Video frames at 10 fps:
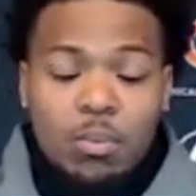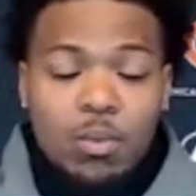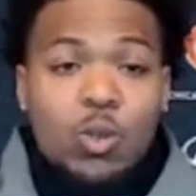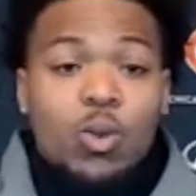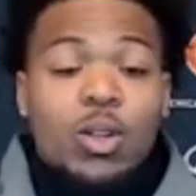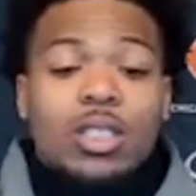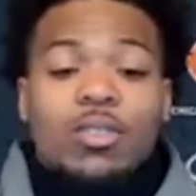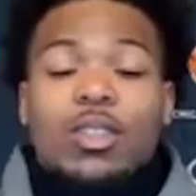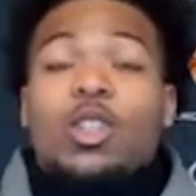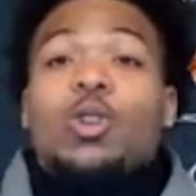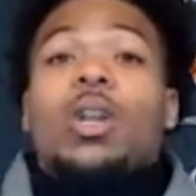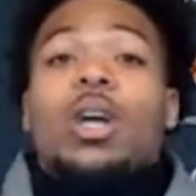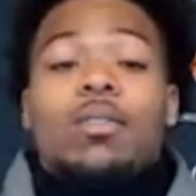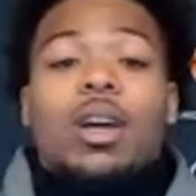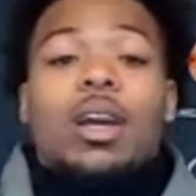do
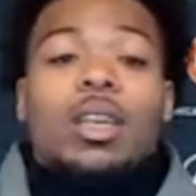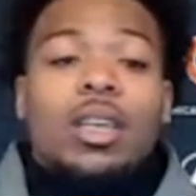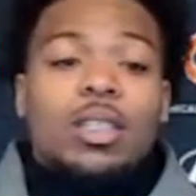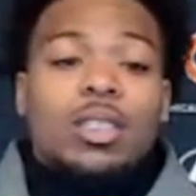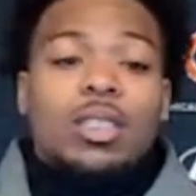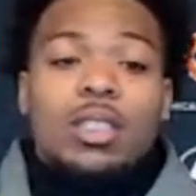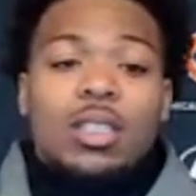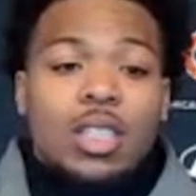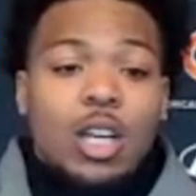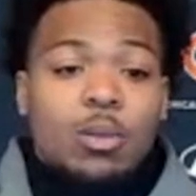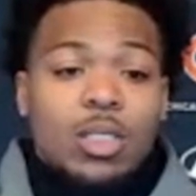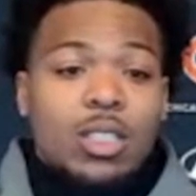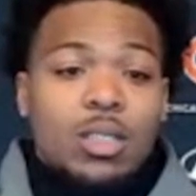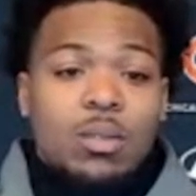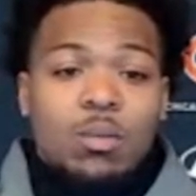whatever I can to help the
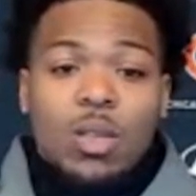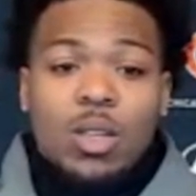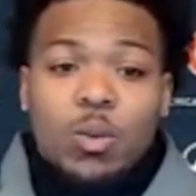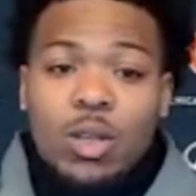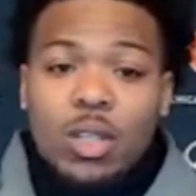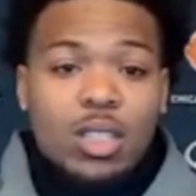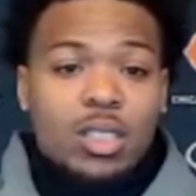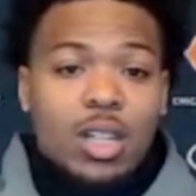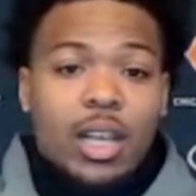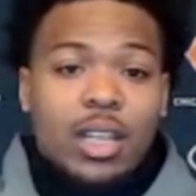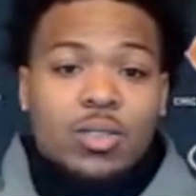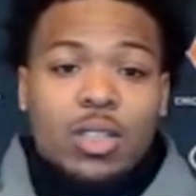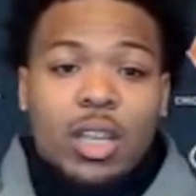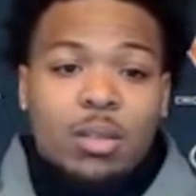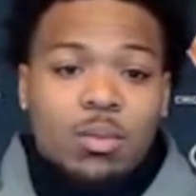team win these last 3
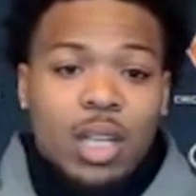games.